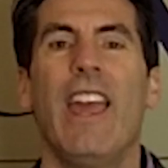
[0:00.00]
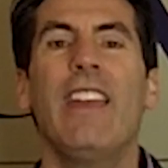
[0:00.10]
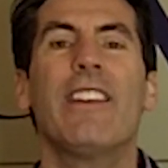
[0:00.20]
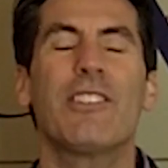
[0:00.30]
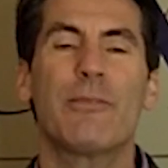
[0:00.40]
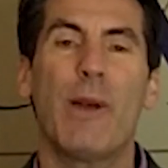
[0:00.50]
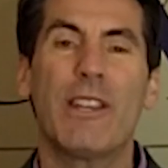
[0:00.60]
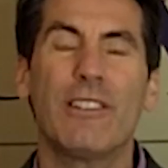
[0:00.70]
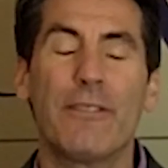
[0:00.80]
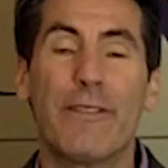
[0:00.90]
Hey there, it's
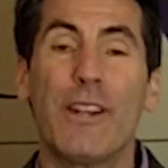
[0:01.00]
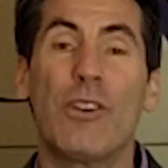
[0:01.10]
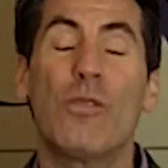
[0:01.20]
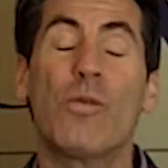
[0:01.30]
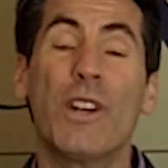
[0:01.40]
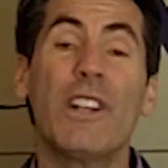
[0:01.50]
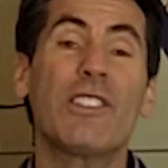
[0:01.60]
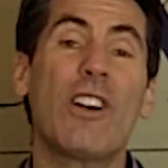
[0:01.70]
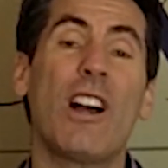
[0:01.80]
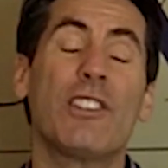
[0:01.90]
Michael LaFido. We're going to
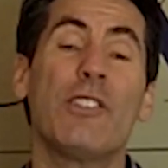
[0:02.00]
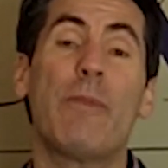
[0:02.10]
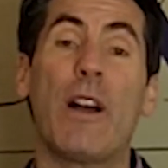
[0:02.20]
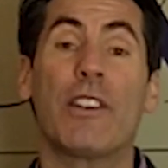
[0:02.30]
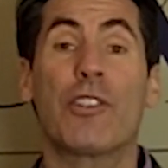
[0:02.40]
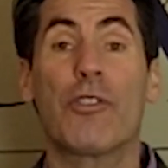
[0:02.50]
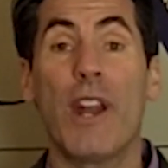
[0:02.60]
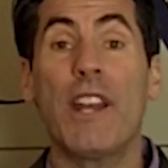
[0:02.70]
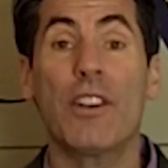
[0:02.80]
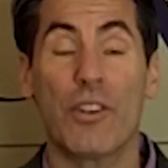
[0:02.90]
talk to you about
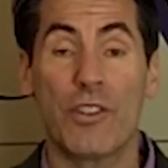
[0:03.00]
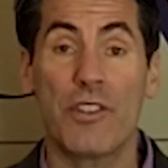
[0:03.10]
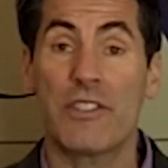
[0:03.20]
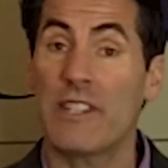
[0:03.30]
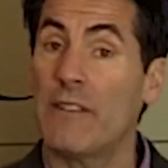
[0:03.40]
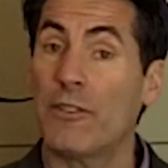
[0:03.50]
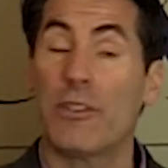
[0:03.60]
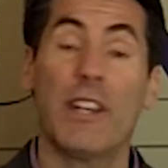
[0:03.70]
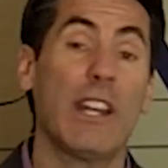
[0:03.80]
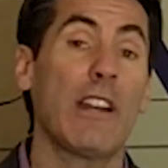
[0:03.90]
creating urgency if you're
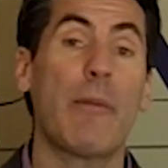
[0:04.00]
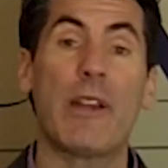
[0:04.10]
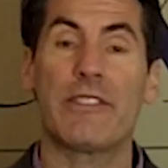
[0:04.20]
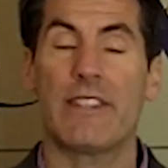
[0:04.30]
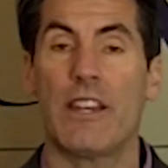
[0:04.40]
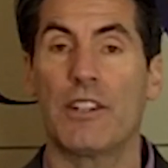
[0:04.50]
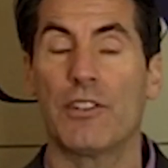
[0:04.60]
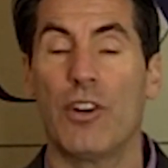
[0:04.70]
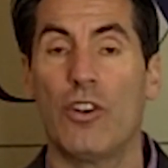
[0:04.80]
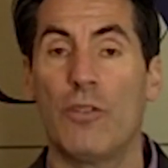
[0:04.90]
thinking about selling
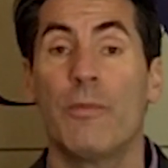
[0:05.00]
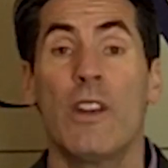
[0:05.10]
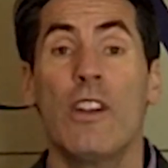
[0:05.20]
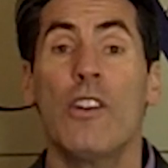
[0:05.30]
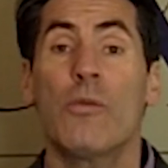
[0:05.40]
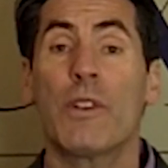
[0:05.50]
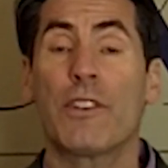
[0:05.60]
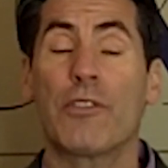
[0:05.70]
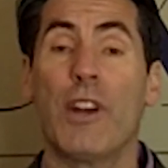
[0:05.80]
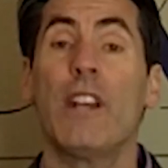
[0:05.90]
your home with
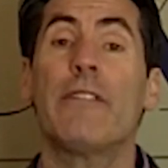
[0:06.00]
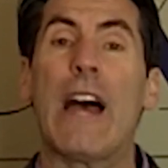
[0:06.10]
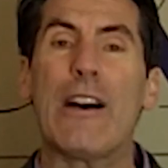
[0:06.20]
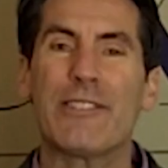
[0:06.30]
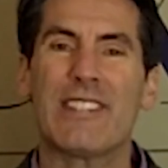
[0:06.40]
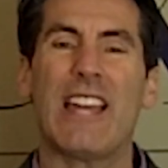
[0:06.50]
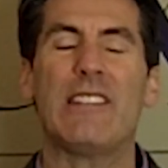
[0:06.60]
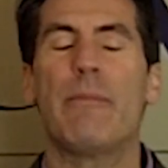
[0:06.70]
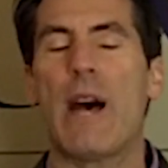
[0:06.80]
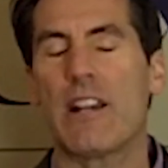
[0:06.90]
creative
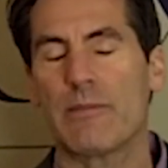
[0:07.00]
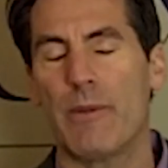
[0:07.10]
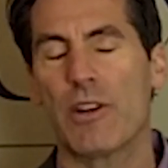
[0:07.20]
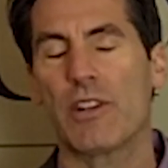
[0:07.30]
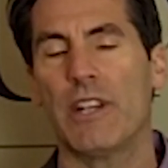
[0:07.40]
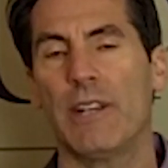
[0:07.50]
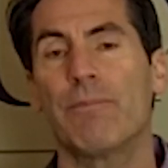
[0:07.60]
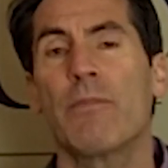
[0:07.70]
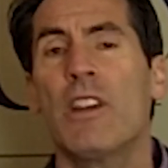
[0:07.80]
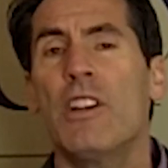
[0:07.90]
outside-the-box marketing.
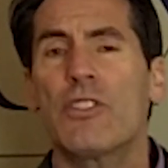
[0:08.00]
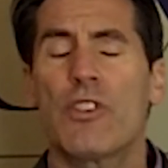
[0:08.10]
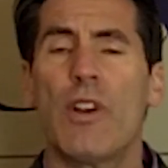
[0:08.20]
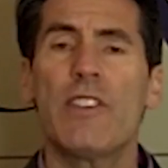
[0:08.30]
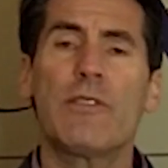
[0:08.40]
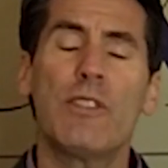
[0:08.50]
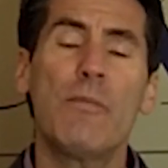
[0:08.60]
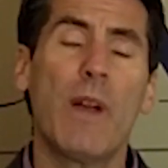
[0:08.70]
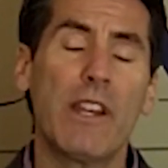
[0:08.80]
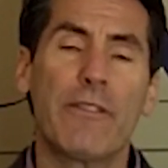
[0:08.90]
So as you
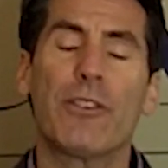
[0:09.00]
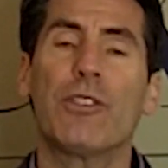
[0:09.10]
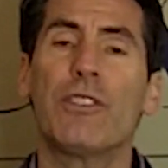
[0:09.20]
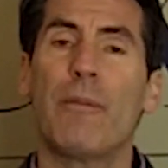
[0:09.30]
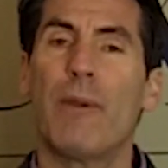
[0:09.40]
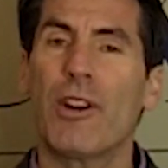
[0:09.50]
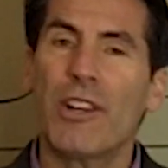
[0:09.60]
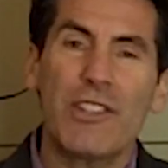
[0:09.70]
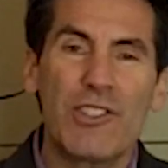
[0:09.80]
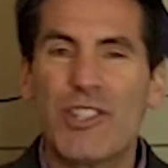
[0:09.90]
might have heard, the
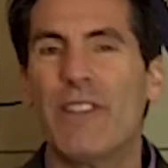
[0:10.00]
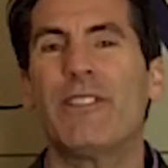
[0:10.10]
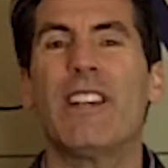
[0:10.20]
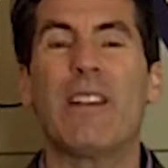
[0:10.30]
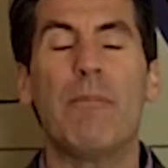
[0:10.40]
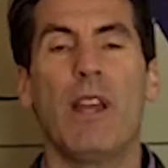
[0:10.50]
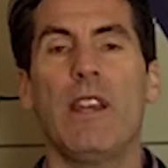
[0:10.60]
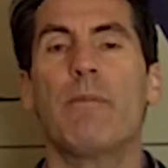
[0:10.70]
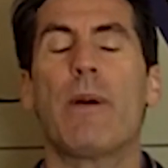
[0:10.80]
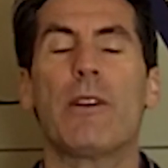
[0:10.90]
market is shifting in
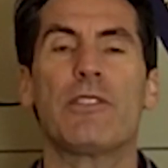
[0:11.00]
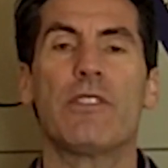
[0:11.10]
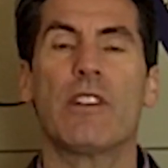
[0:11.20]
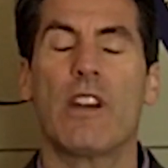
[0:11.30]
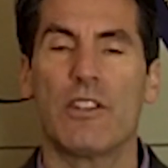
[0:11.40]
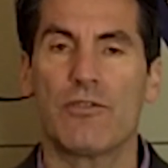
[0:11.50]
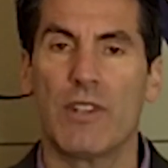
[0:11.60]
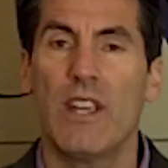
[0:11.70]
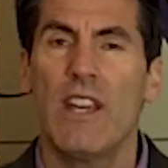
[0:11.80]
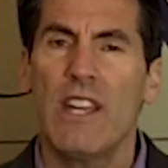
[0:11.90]
many parts of the
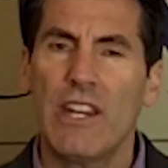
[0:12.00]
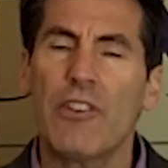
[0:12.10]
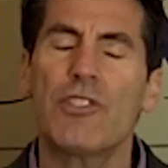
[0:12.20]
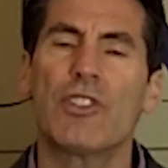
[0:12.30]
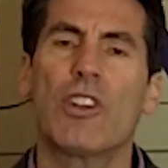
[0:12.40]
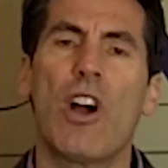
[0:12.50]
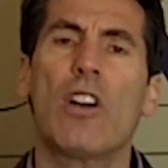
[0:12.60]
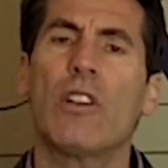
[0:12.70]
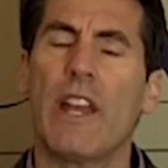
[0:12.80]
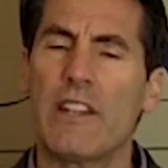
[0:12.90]
country. Here in
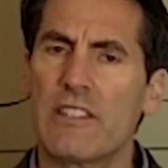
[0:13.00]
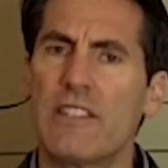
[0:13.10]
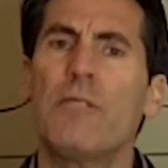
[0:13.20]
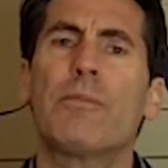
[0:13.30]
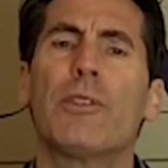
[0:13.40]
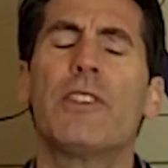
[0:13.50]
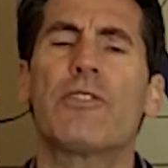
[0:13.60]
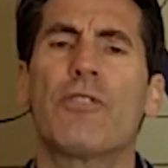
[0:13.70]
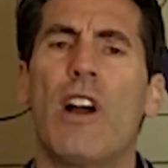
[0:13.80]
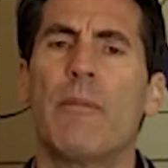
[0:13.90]
Chicagoland, it's still pretty
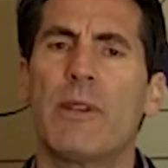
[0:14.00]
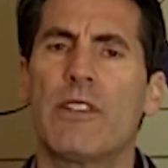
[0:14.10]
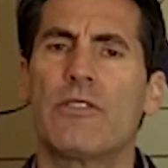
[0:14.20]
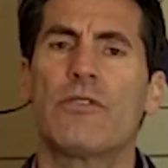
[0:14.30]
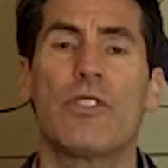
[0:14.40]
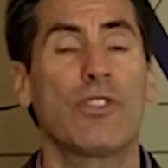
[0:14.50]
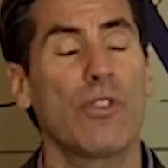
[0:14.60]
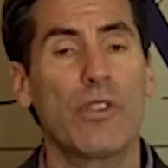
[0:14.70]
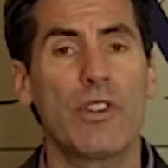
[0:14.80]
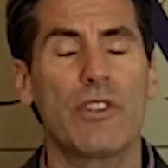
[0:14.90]
strong because there's a
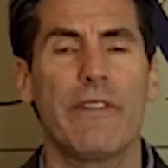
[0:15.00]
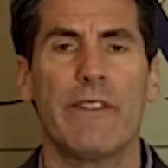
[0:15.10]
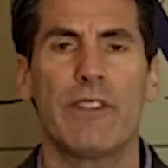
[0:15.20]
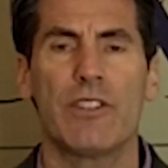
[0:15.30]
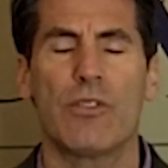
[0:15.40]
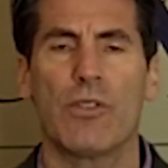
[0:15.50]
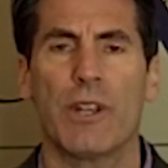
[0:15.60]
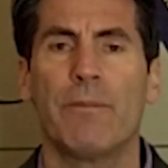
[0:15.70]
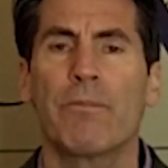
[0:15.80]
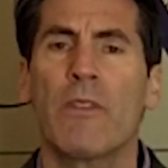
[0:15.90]
shortage of
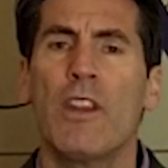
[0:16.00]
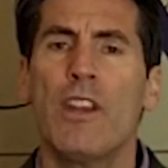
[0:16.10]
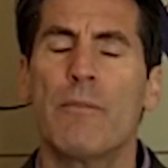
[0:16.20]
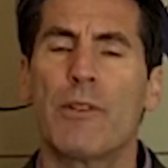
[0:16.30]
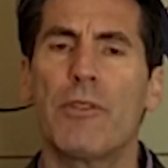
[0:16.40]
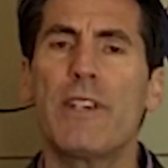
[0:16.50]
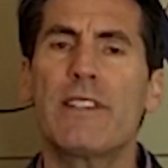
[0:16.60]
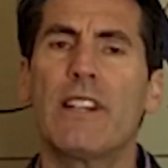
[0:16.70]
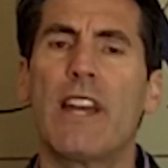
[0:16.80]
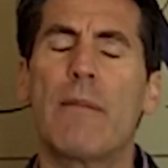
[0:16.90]
inventory. But
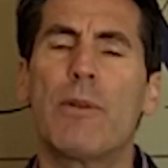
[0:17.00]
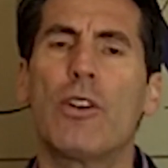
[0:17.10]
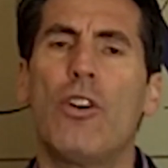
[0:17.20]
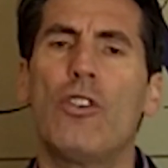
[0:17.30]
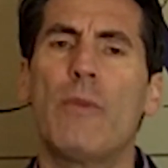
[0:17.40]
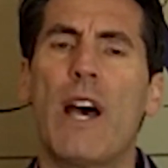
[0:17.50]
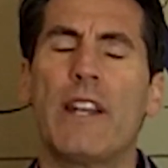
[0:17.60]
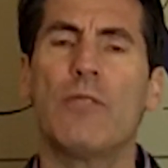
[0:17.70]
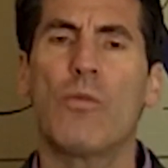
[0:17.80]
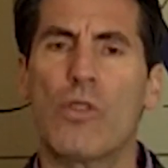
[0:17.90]
recently, I put a home on
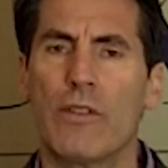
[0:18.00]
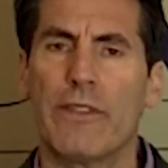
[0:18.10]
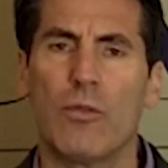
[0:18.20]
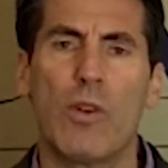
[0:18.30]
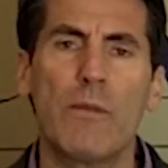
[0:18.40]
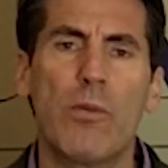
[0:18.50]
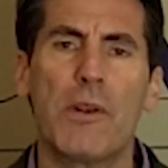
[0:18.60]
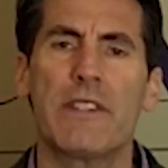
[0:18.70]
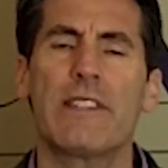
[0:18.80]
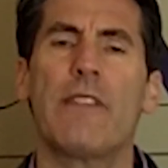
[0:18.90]
in Warrenville, one
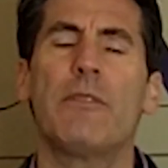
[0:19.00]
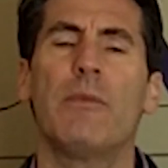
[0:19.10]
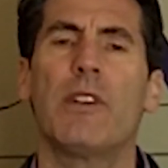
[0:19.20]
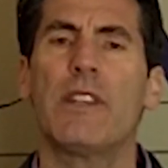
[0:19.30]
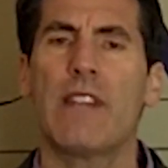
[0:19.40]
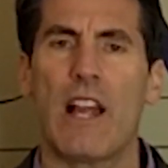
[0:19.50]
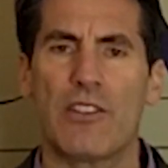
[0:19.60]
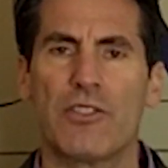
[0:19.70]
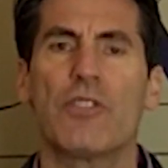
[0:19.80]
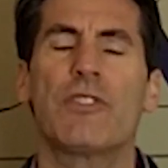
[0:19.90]
point seven million
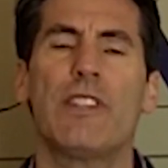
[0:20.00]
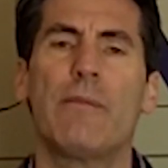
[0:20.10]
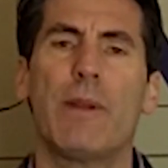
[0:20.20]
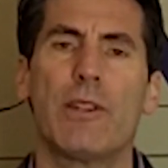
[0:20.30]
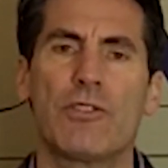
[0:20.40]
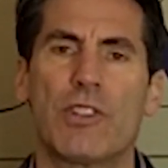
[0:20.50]
dollars. You'll see a picture